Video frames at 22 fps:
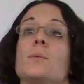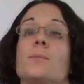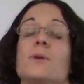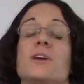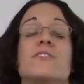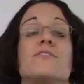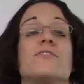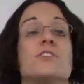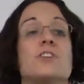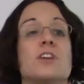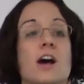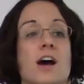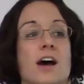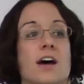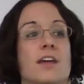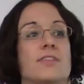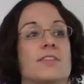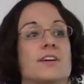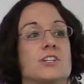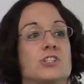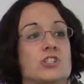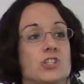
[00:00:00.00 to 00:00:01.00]
If
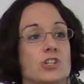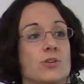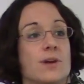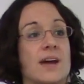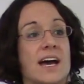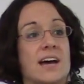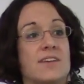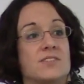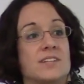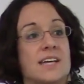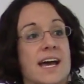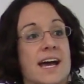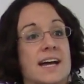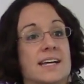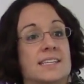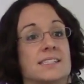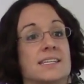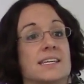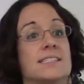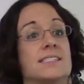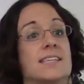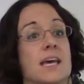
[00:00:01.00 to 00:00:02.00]
not, they do have to
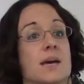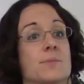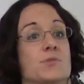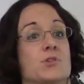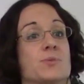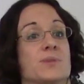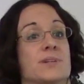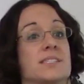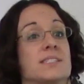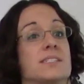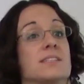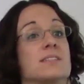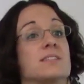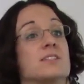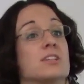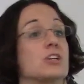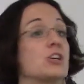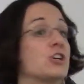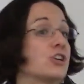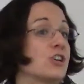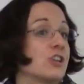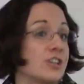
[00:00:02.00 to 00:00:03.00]
access MUSC
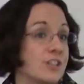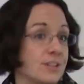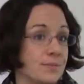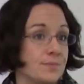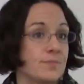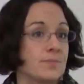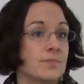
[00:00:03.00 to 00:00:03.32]
Secure,